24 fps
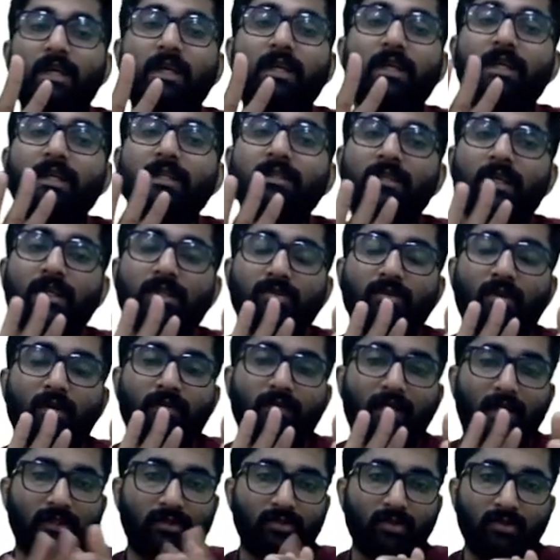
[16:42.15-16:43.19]
In case
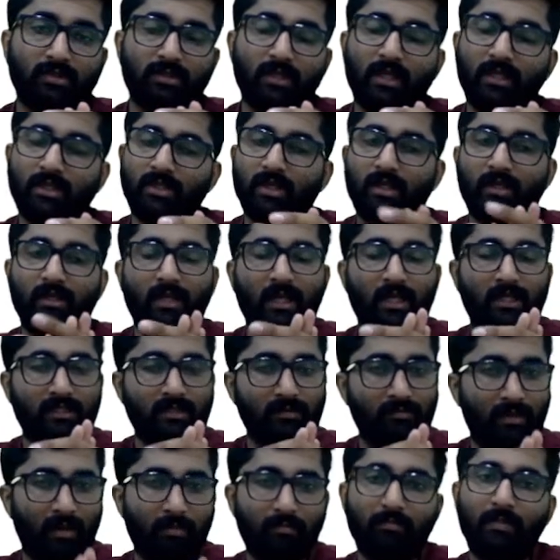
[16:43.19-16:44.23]
of association, it's
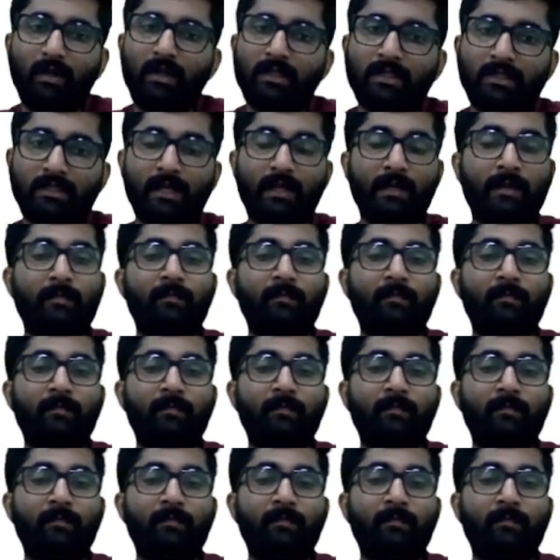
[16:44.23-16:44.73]
members.